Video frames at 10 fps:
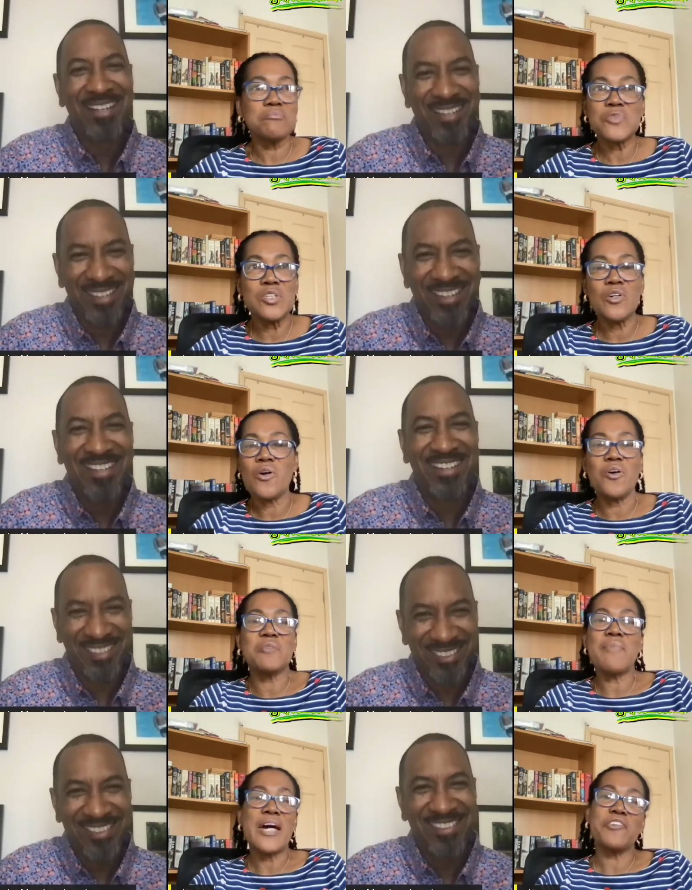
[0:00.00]
Speaker 1: know, all the
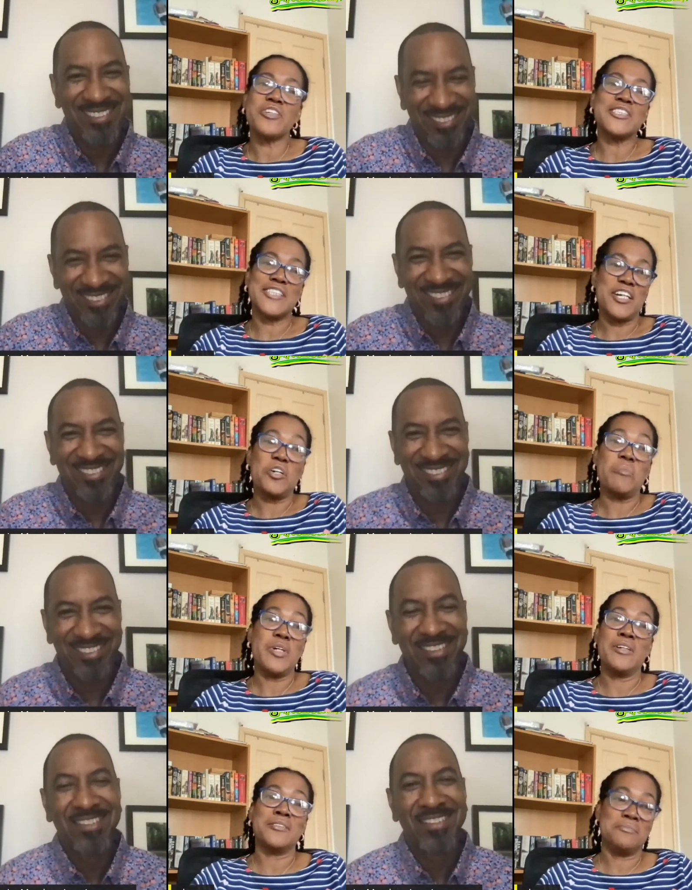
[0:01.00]
migrants that come
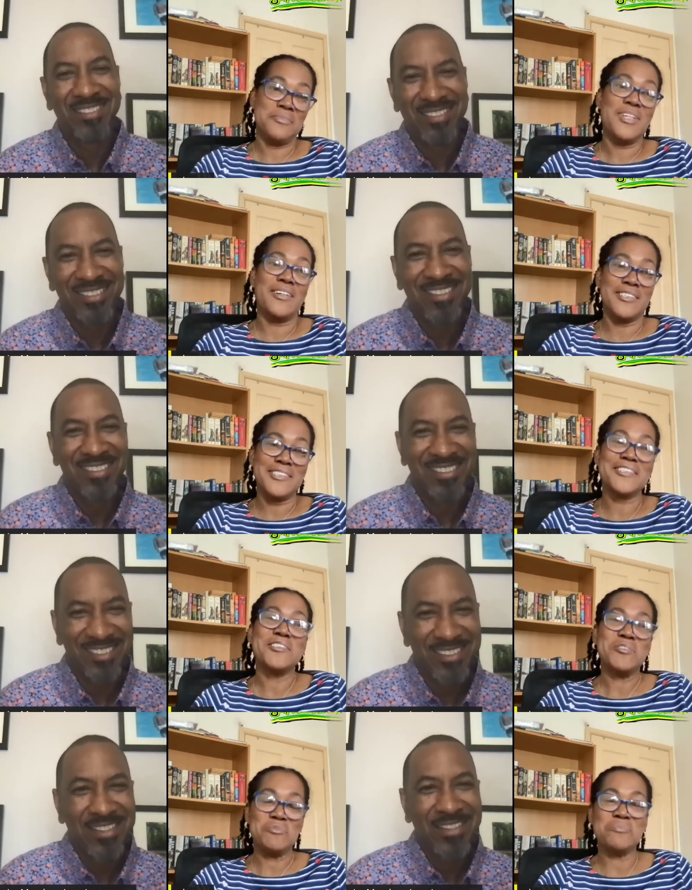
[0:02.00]
here. Yes.
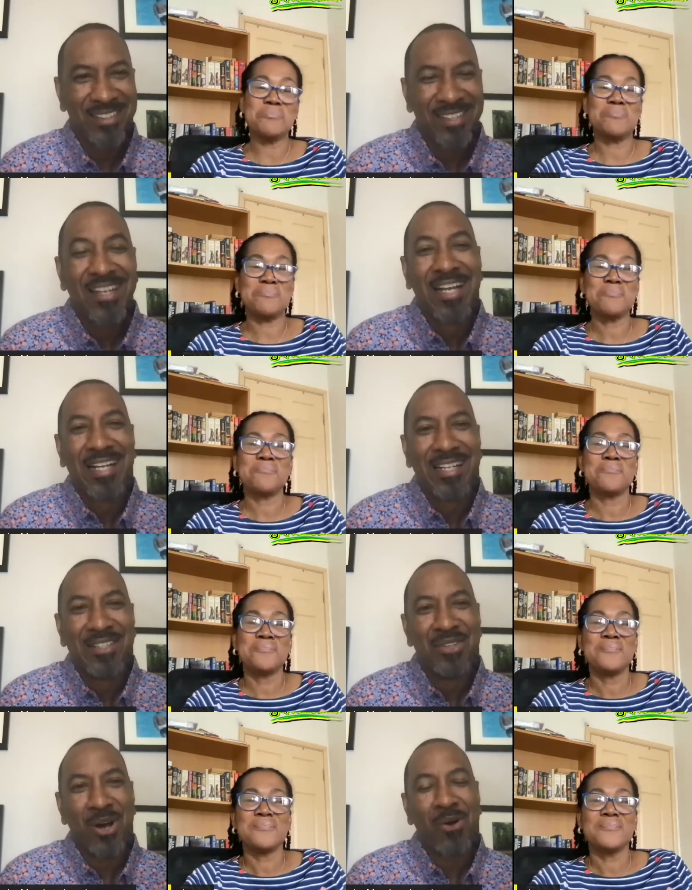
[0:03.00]

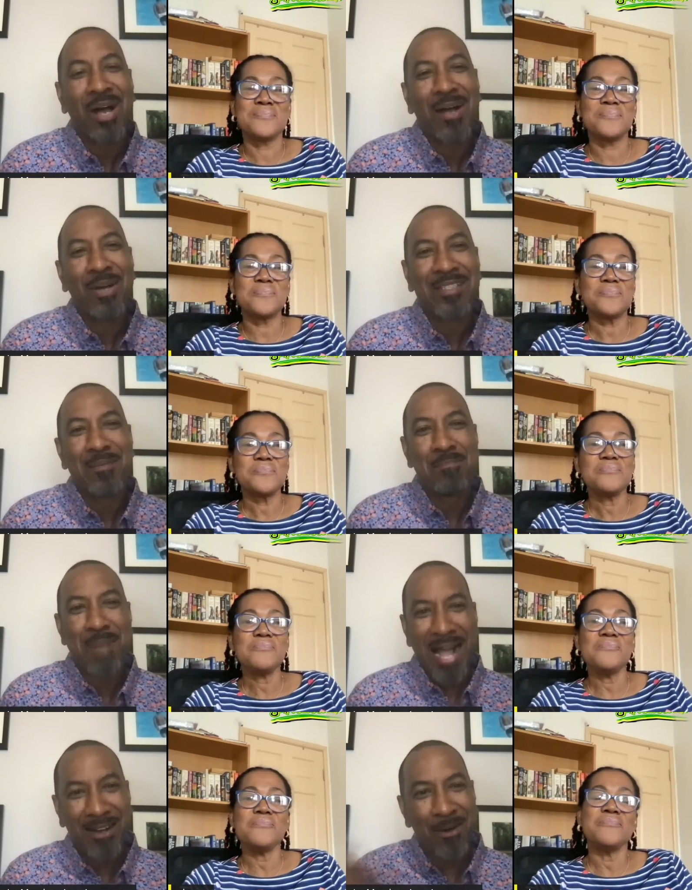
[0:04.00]
Speaker 2: No, I went to
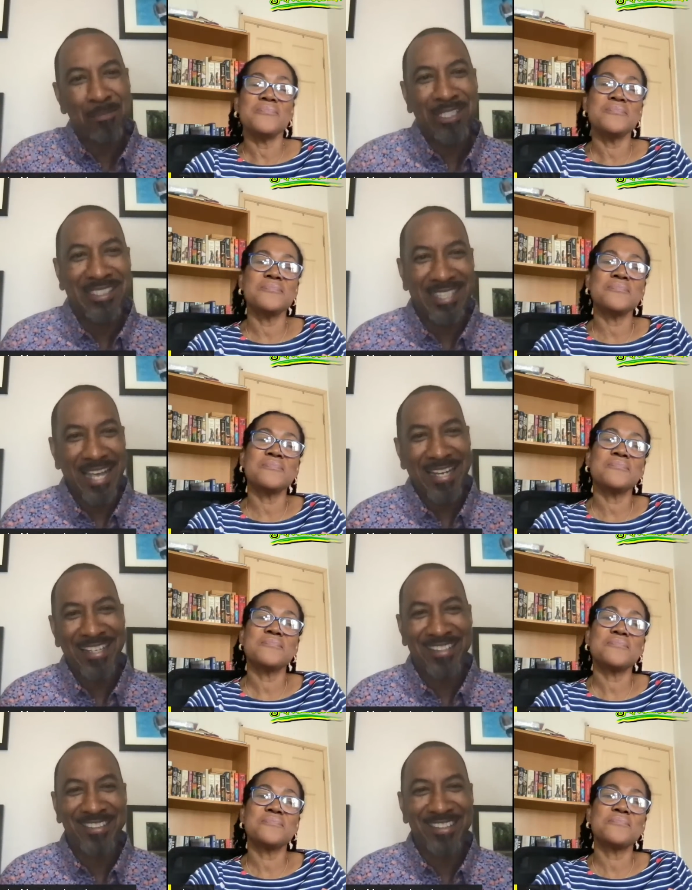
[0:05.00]
back up. You said
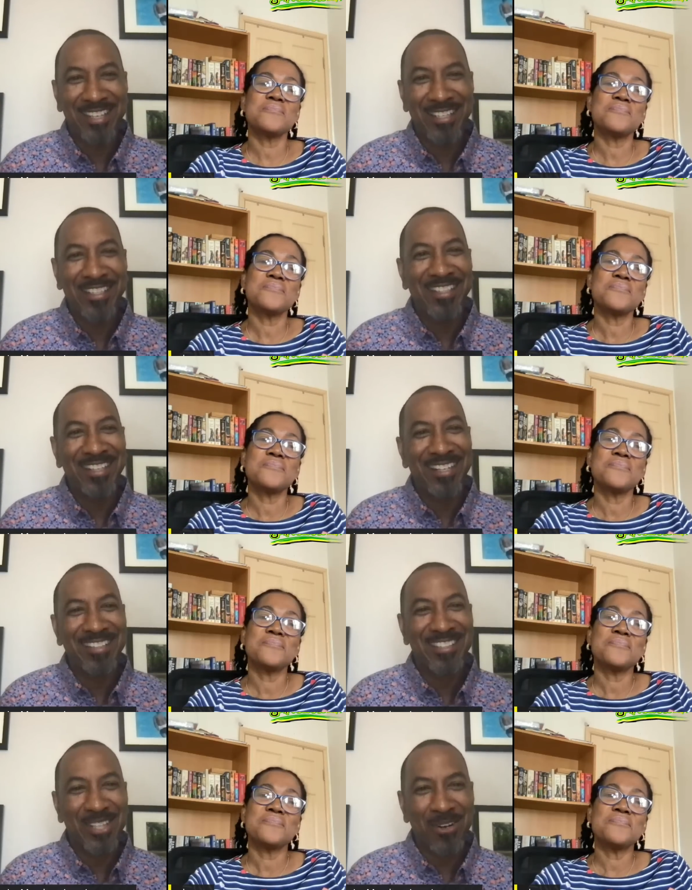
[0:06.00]
in
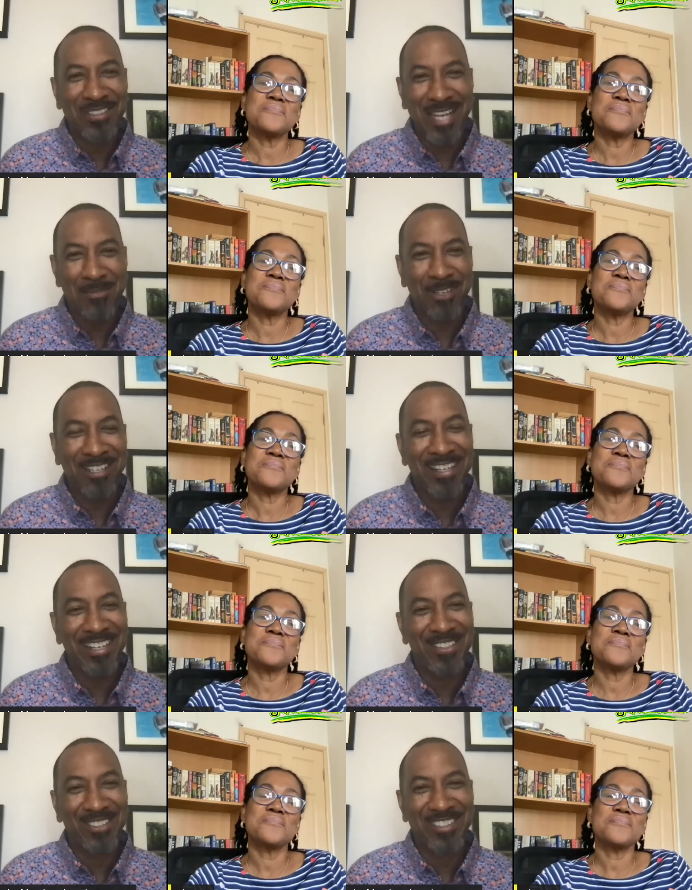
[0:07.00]
South Africa they
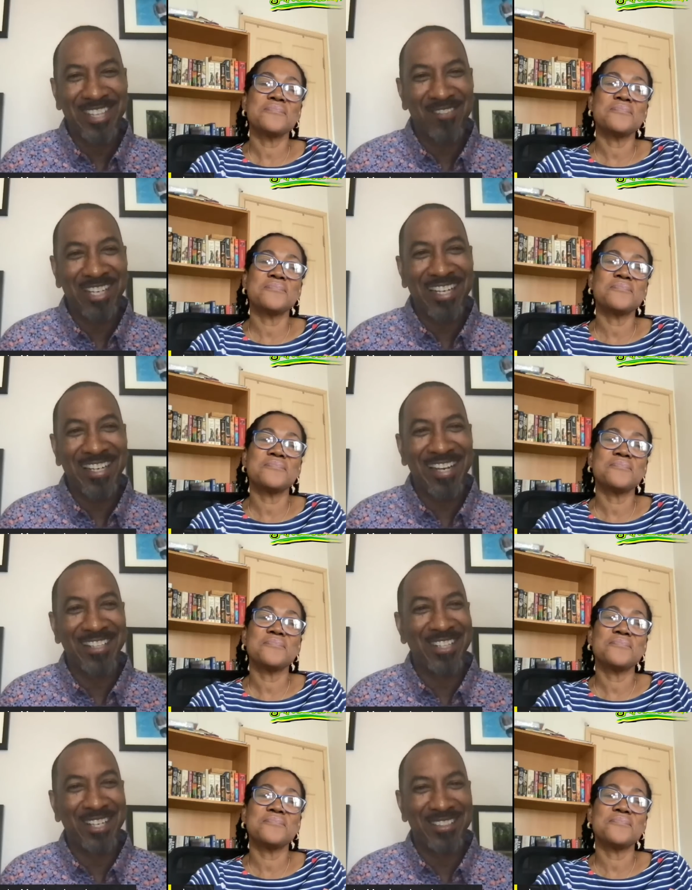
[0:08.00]
know Jamaica,
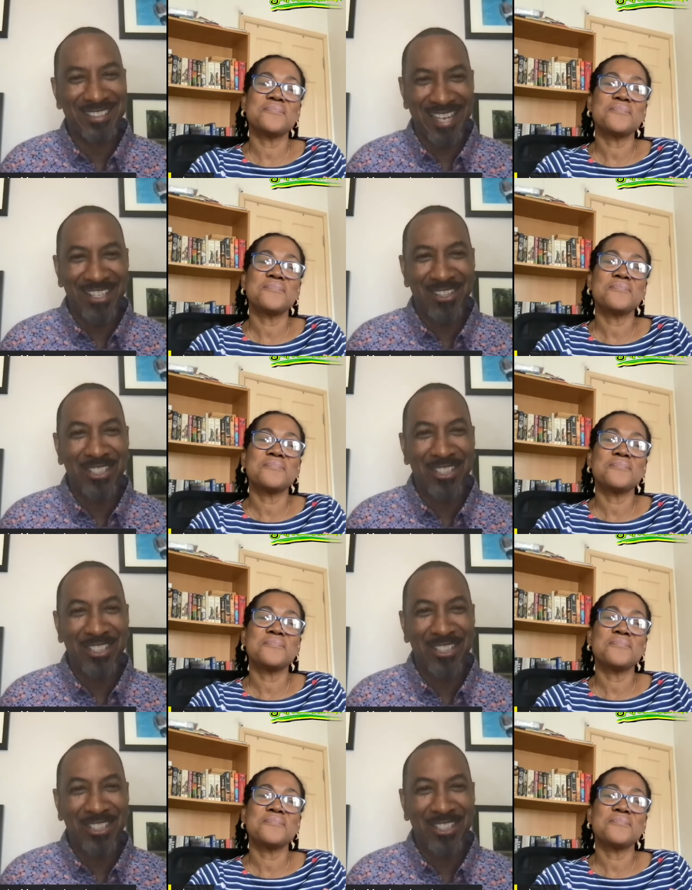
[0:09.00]
and you're